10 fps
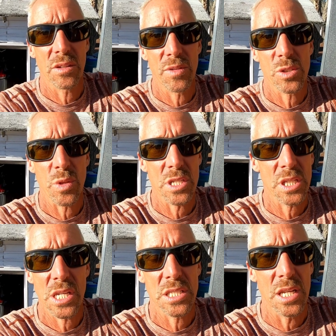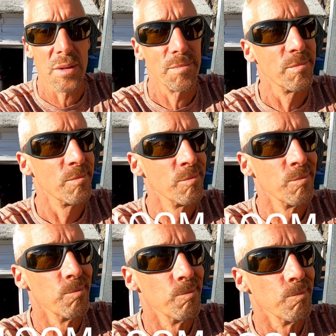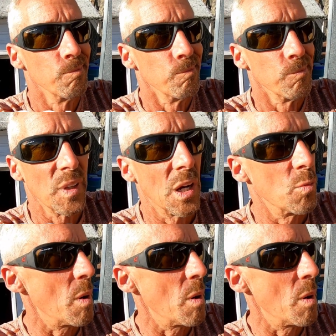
stuff is with the slice in it. I'll